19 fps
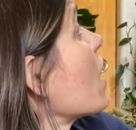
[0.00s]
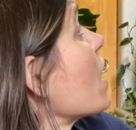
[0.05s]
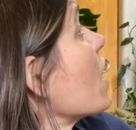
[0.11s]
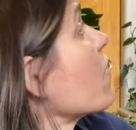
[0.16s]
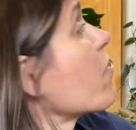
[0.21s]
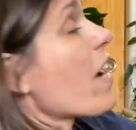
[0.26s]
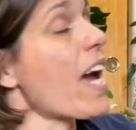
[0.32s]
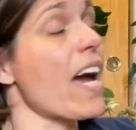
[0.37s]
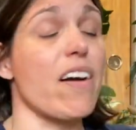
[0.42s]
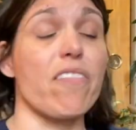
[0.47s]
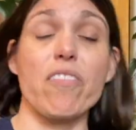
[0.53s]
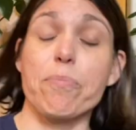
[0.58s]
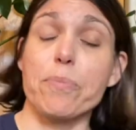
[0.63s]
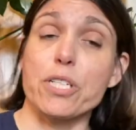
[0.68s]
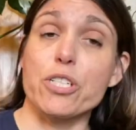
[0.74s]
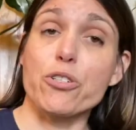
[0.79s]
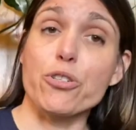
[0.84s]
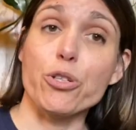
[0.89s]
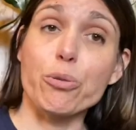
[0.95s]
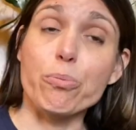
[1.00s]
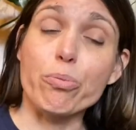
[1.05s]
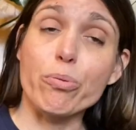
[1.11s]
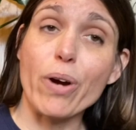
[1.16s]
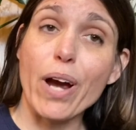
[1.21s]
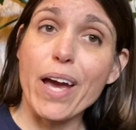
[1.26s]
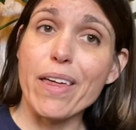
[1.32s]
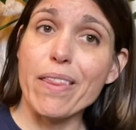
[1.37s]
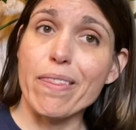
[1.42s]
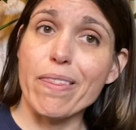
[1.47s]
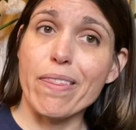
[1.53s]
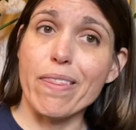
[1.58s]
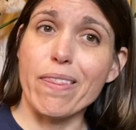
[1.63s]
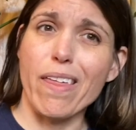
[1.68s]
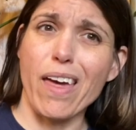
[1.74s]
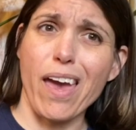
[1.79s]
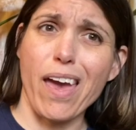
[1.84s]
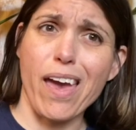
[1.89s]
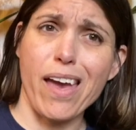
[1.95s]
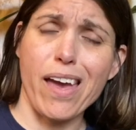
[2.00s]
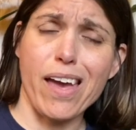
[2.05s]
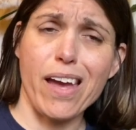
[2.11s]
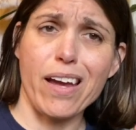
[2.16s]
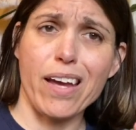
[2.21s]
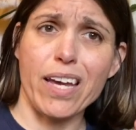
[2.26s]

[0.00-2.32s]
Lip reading: if I have them in too bright, they